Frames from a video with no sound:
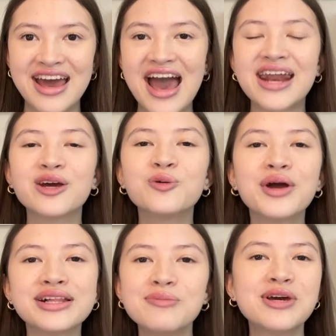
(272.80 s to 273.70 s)
and it
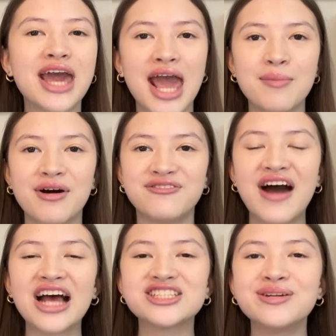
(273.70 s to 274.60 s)
quickly became a
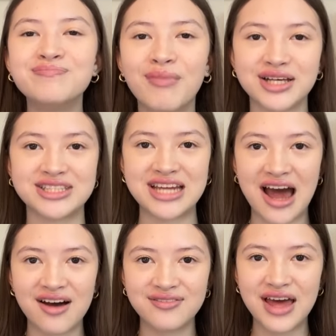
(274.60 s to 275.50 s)
fashion must-have.